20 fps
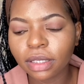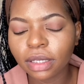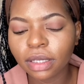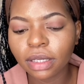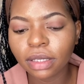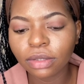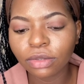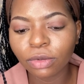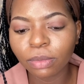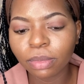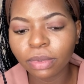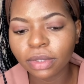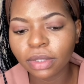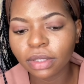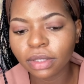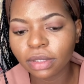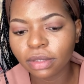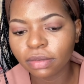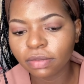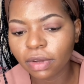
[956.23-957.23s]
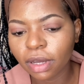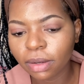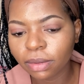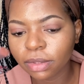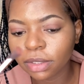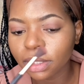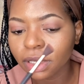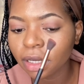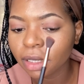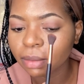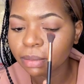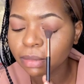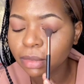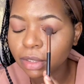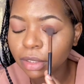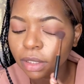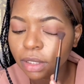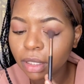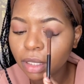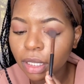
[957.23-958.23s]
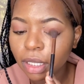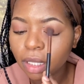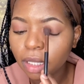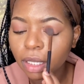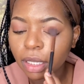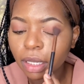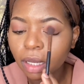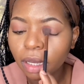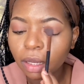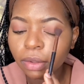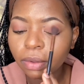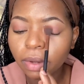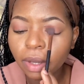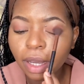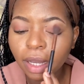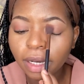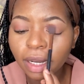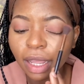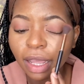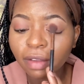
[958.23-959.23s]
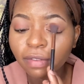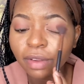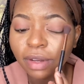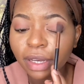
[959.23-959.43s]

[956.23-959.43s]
leads to positive outcomes. You can't have a